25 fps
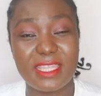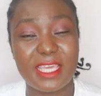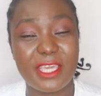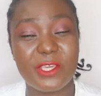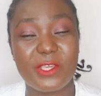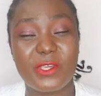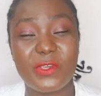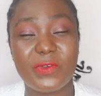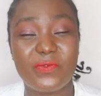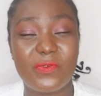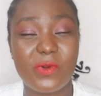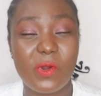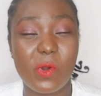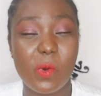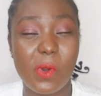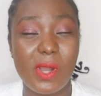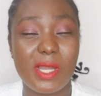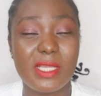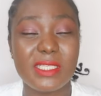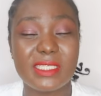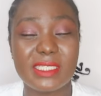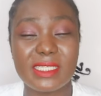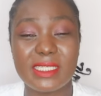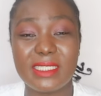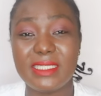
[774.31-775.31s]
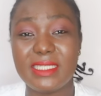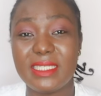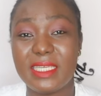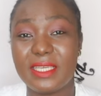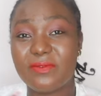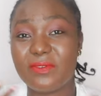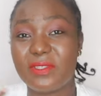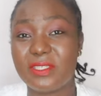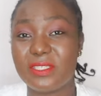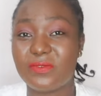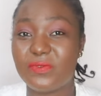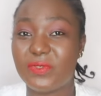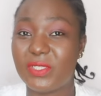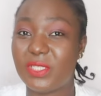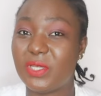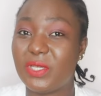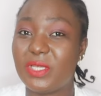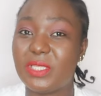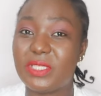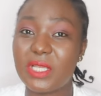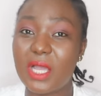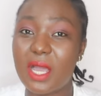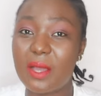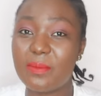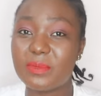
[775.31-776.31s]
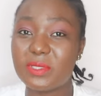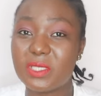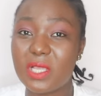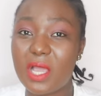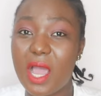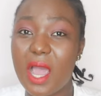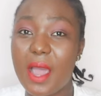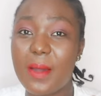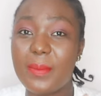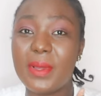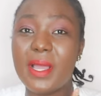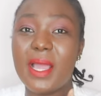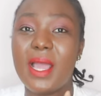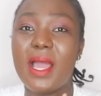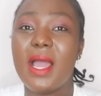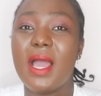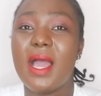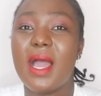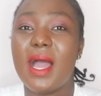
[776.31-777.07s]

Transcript: Thank you for watching. Give this video a thumbs up,